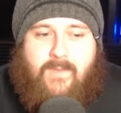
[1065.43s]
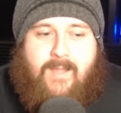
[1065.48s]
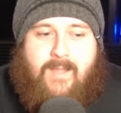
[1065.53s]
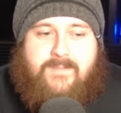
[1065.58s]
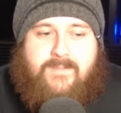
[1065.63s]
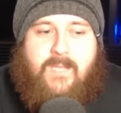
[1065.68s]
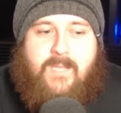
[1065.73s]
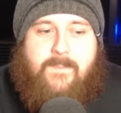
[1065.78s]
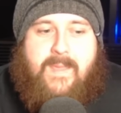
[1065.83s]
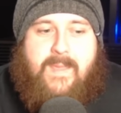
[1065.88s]

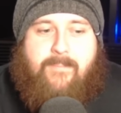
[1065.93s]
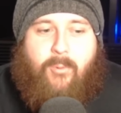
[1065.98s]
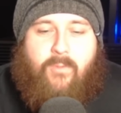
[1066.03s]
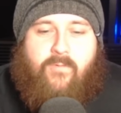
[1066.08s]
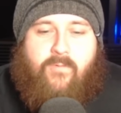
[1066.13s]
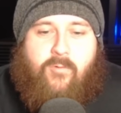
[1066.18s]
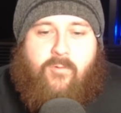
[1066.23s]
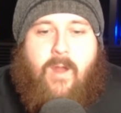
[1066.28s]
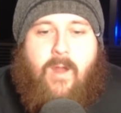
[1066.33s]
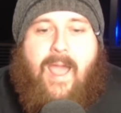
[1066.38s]
How to hit
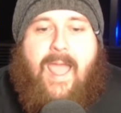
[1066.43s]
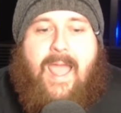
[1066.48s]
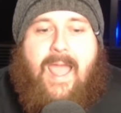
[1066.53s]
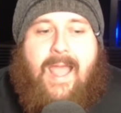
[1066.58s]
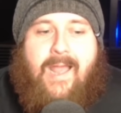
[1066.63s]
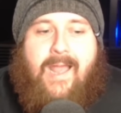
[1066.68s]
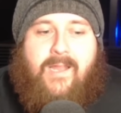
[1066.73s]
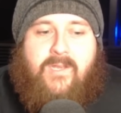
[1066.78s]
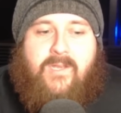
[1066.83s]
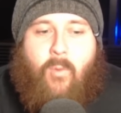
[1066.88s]
people with a right
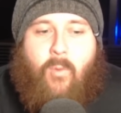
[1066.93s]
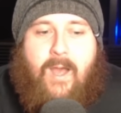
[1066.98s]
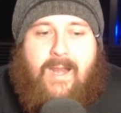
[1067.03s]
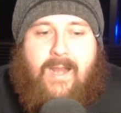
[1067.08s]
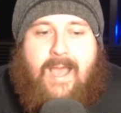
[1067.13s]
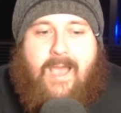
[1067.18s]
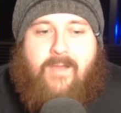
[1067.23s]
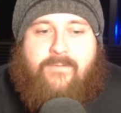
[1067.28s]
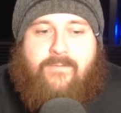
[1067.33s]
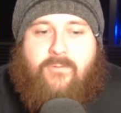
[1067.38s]
hand
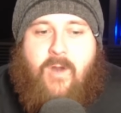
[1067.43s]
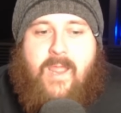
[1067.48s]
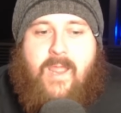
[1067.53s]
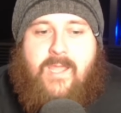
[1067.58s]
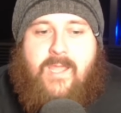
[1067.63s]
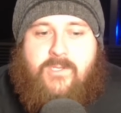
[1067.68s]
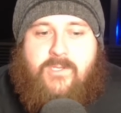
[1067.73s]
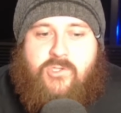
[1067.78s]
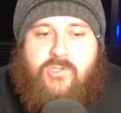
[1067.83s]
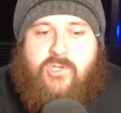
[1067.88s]
while out of
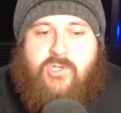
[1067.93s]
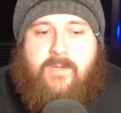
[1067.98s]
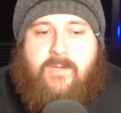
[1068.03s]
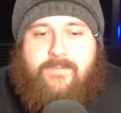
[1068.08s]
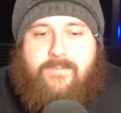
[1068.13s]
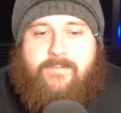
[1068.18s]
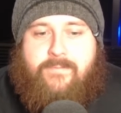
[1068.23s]
range.